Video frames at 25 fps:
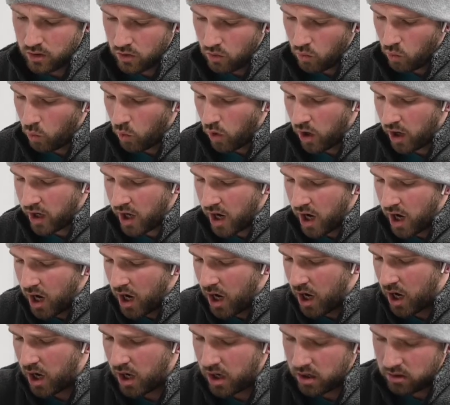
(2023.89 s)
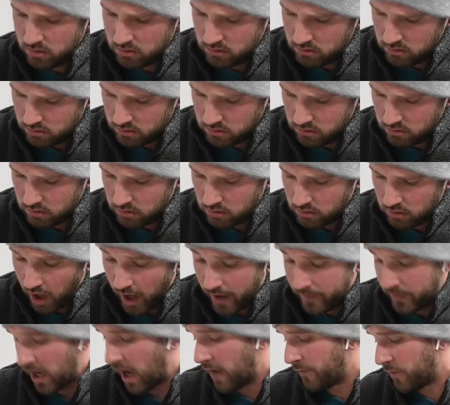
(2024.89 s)
what,
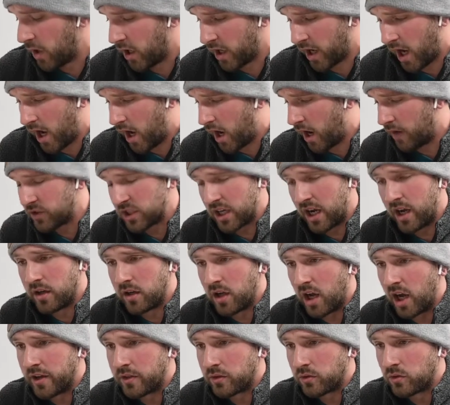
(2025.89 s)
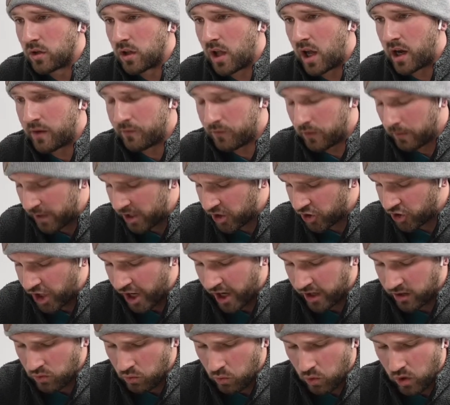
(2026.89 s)
I mean, I feel like obviously I threw a lot of information
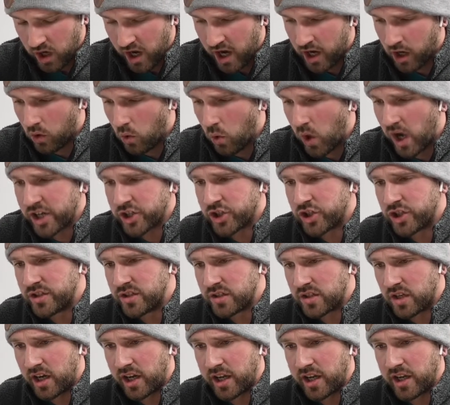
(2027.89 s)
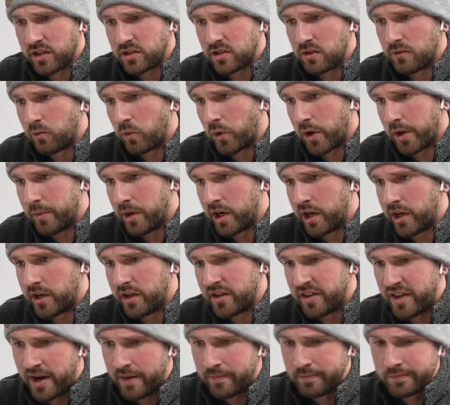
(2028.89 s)
at you. What kind of questions can I answer for you about any
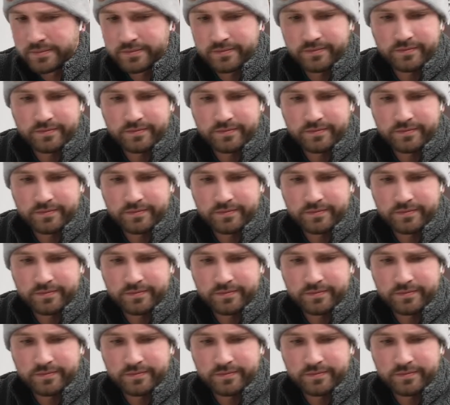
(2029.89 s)
of that?